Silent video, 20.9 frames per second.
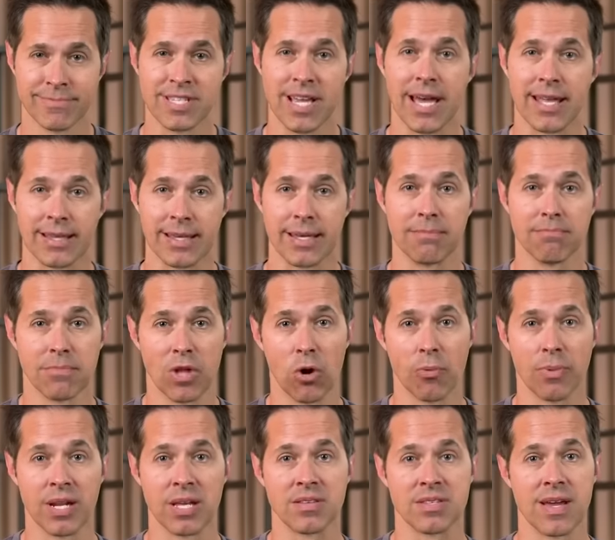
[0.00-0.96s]
Sadly,
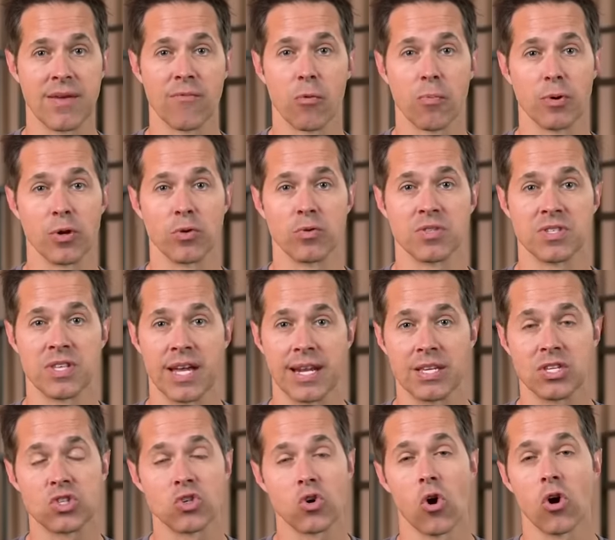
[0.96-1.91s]
nobody has ever produced
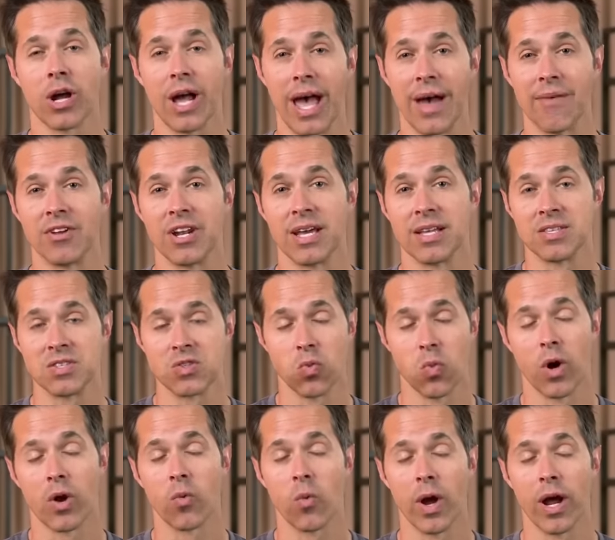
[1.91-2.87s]
any strong evidence
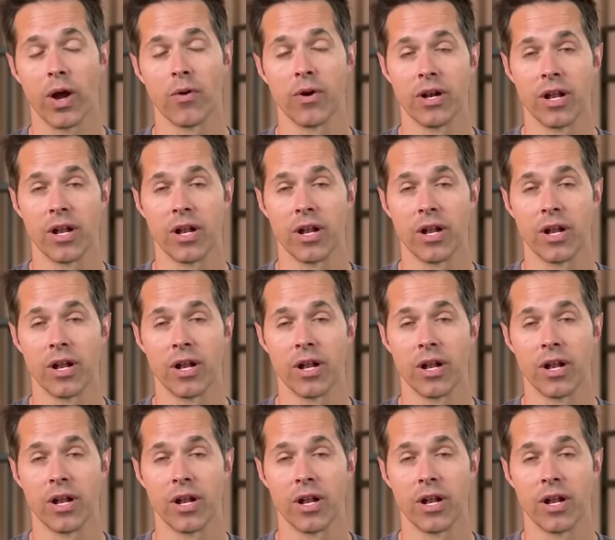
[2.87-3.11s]
one way or